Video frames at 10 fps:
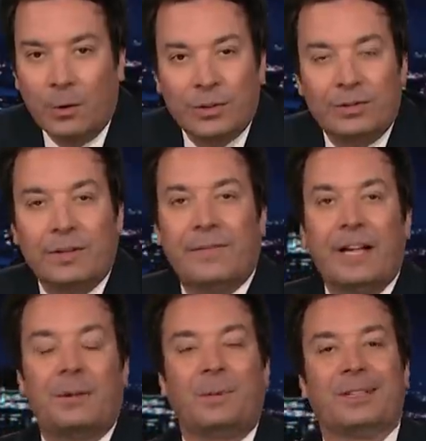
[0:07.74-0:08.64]
which is
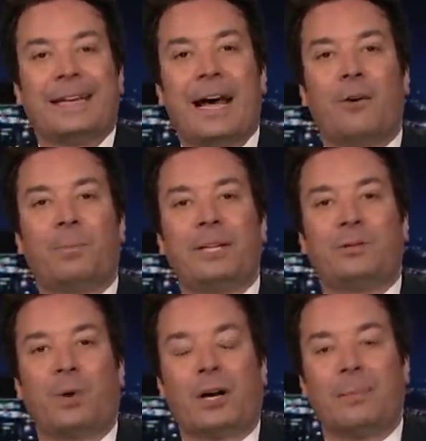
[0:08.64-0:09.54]
available now. Please
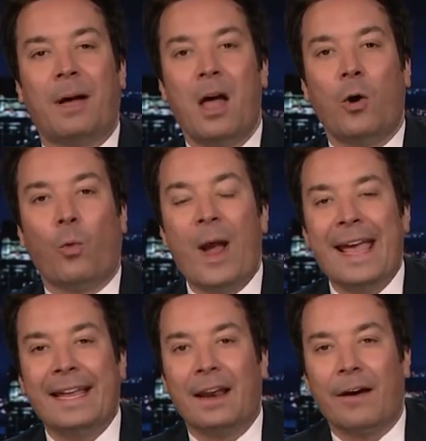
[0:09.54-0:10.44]
welcome
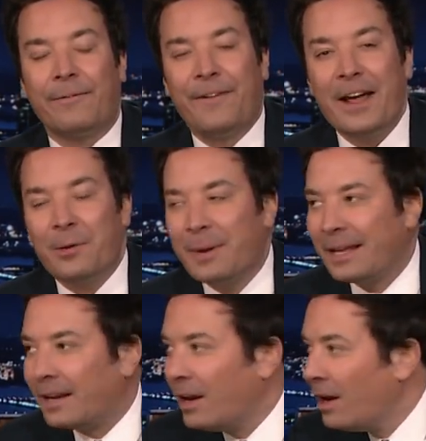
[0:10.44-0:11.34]
Wayne Federman.